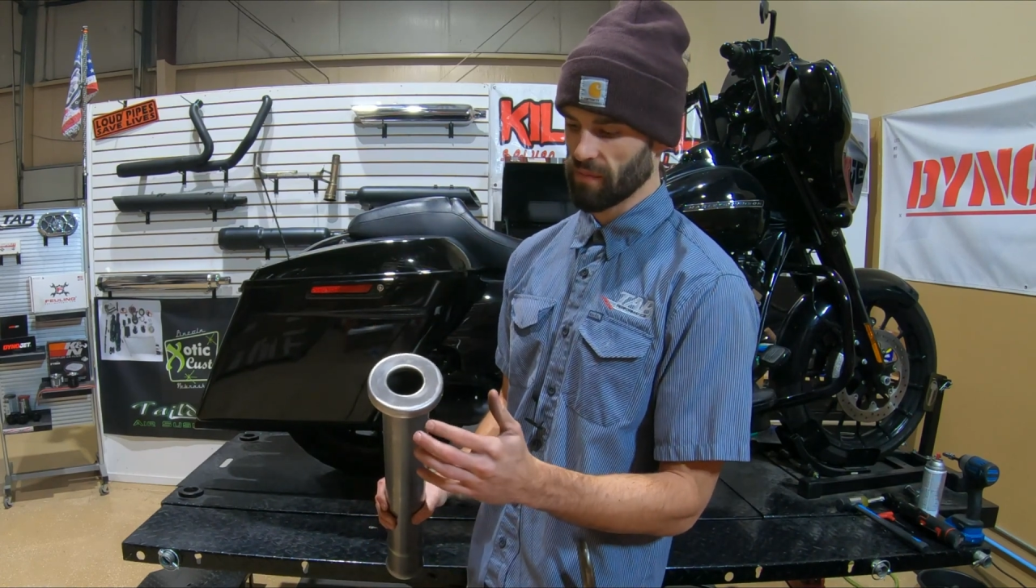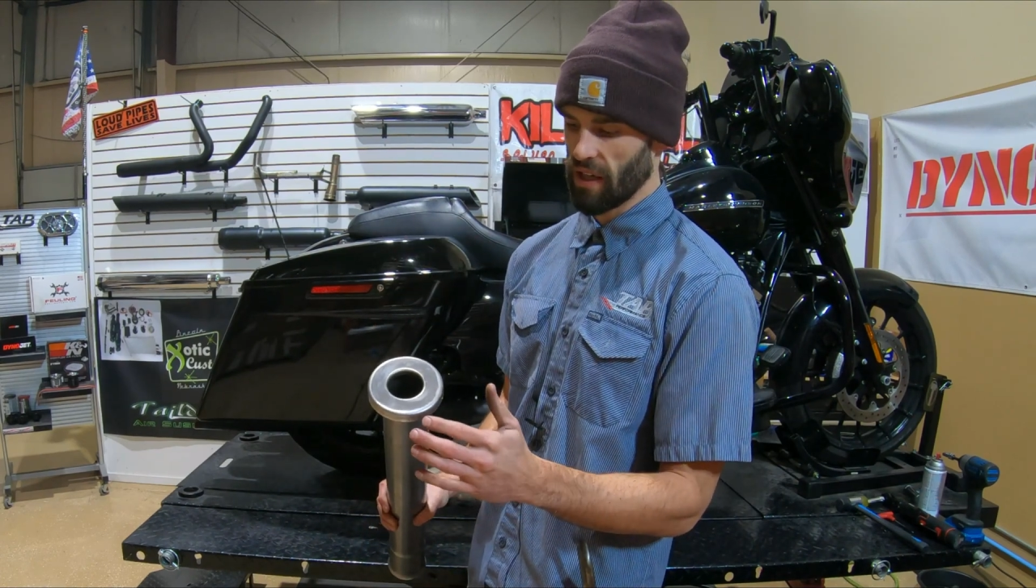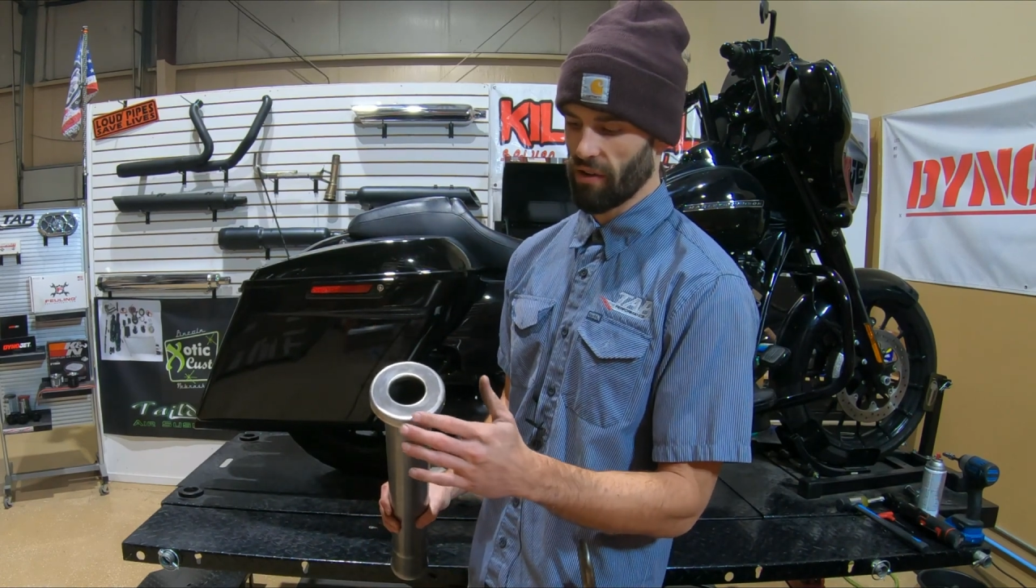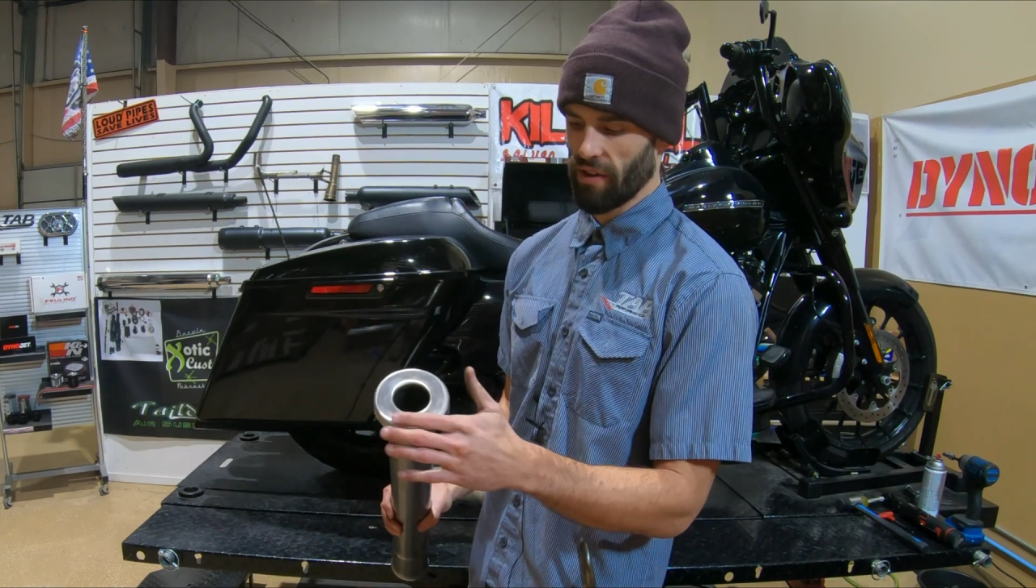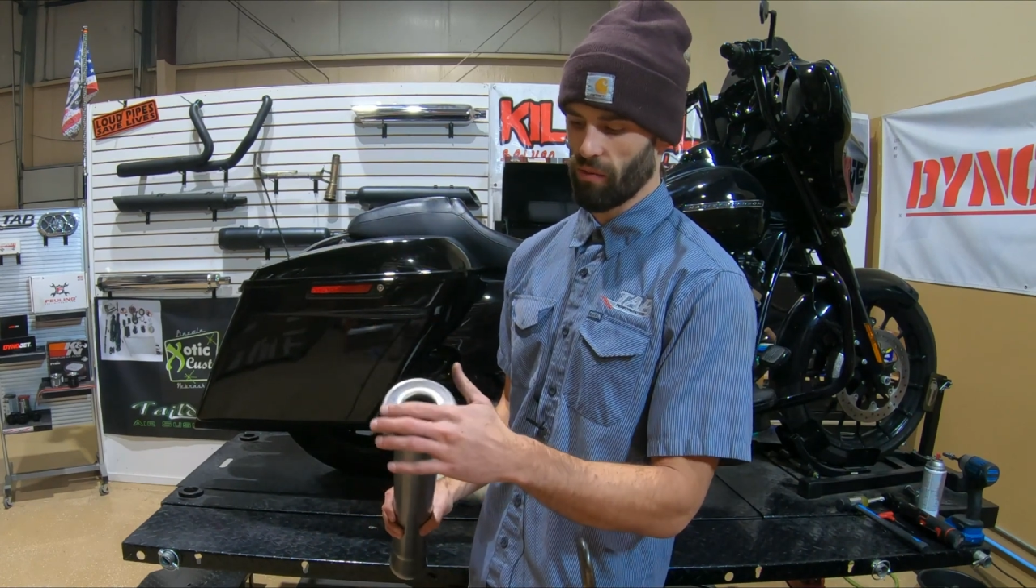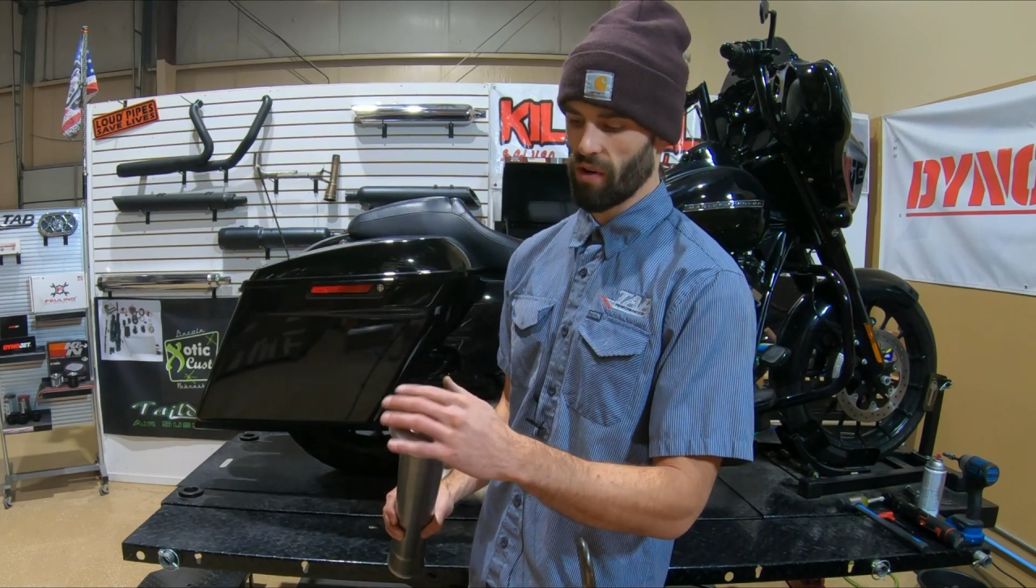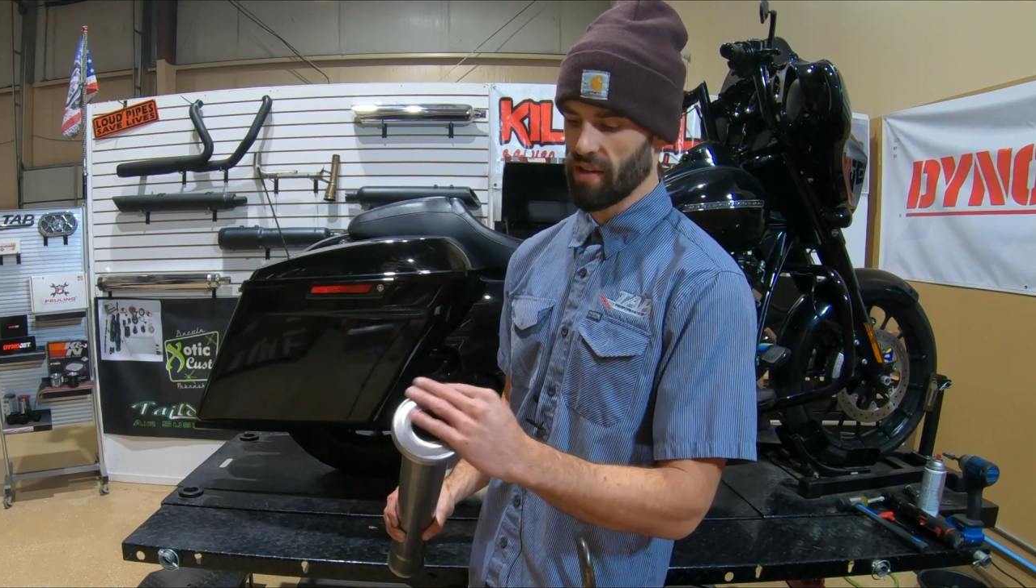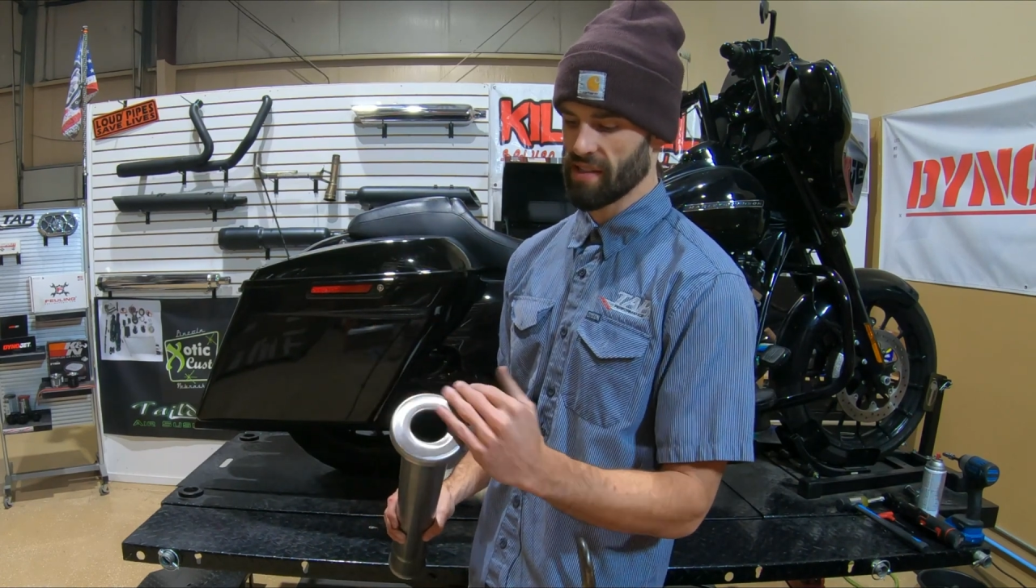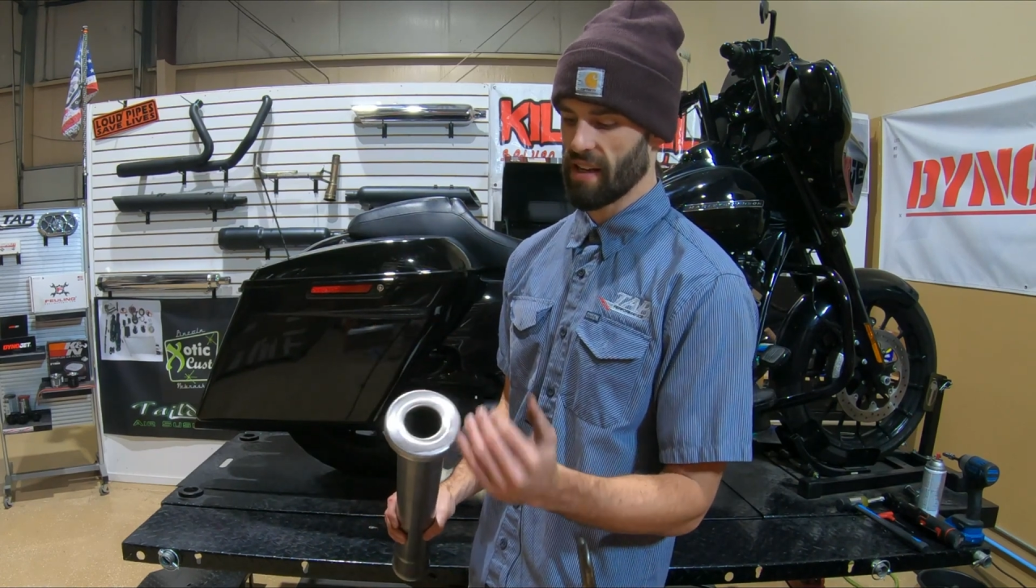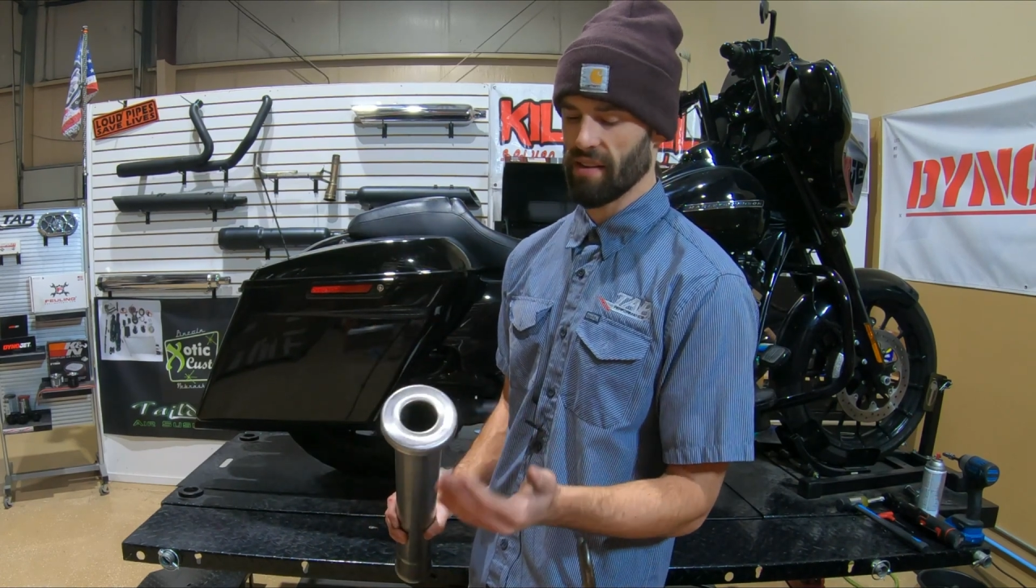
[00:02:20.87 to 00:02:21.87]
or the
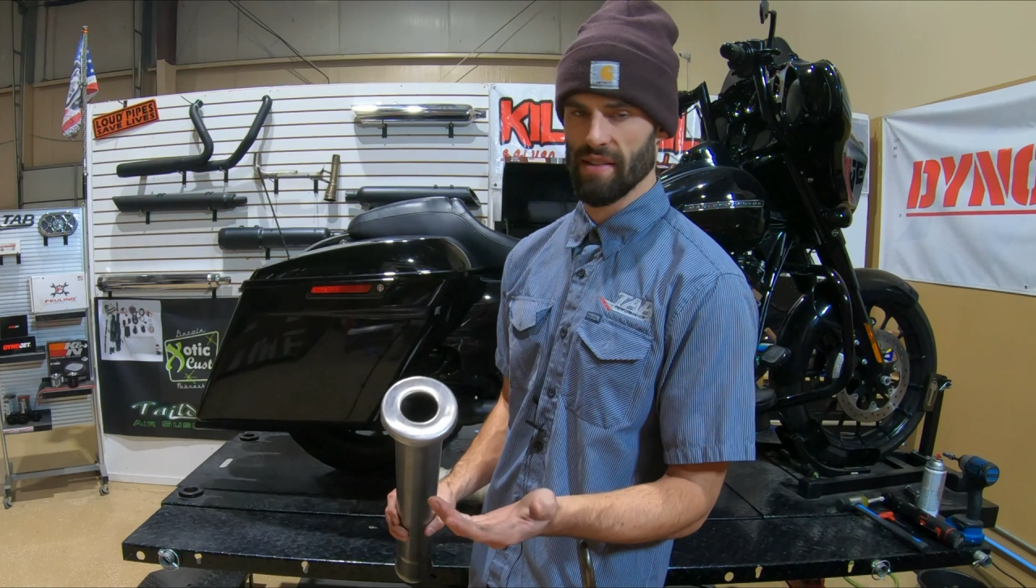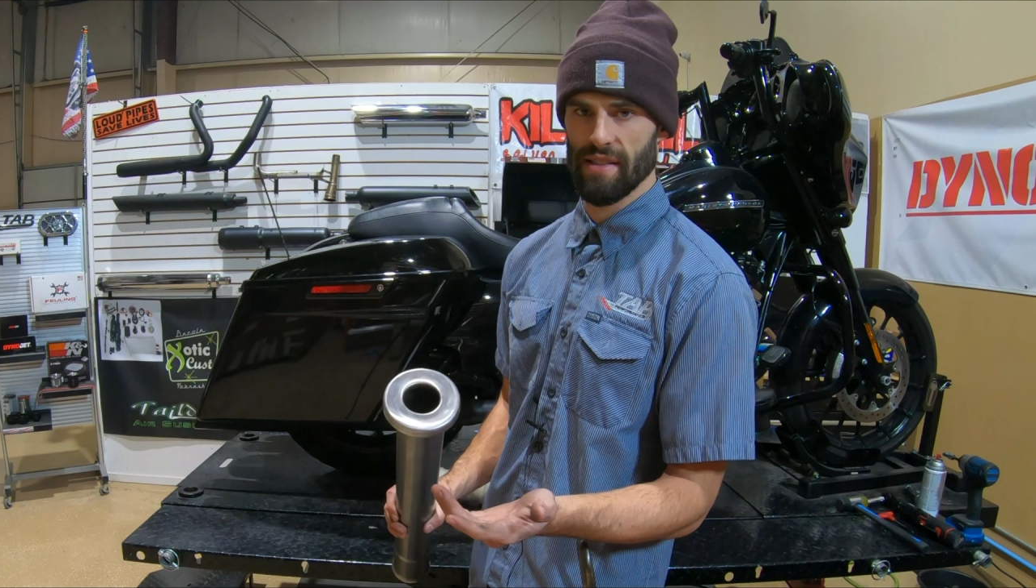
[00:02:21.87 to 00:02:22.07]
raw stainless